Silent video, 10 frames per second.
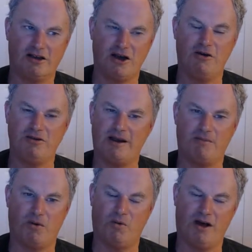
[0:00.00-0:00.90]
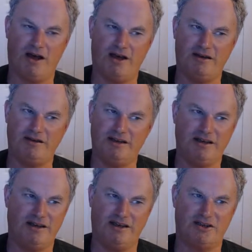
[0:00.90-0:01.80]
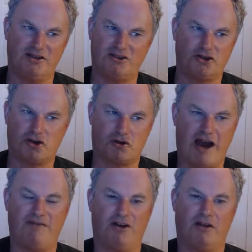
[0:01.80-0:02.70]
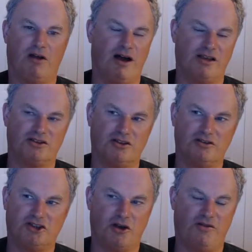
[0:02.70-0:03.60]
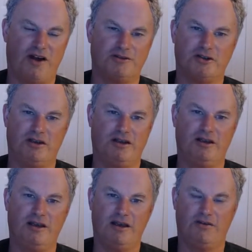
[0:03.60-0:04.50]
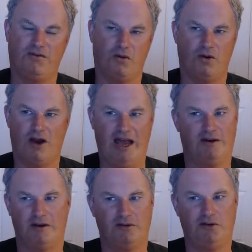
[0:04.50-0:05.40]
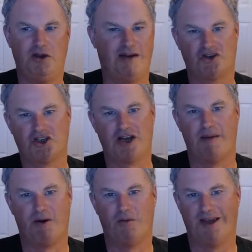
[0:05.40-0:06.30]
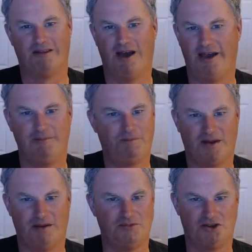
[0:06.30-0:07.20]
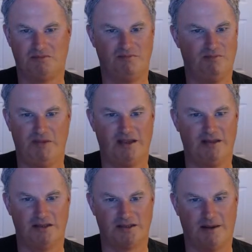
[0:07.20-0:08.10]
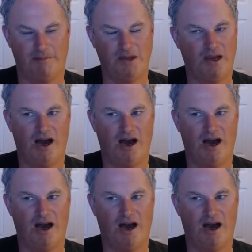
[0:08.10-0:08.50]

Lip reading: code number 1 is traffic laws. So if I was looking for, I don't know, you have to stop at a red light. I'm just making this up.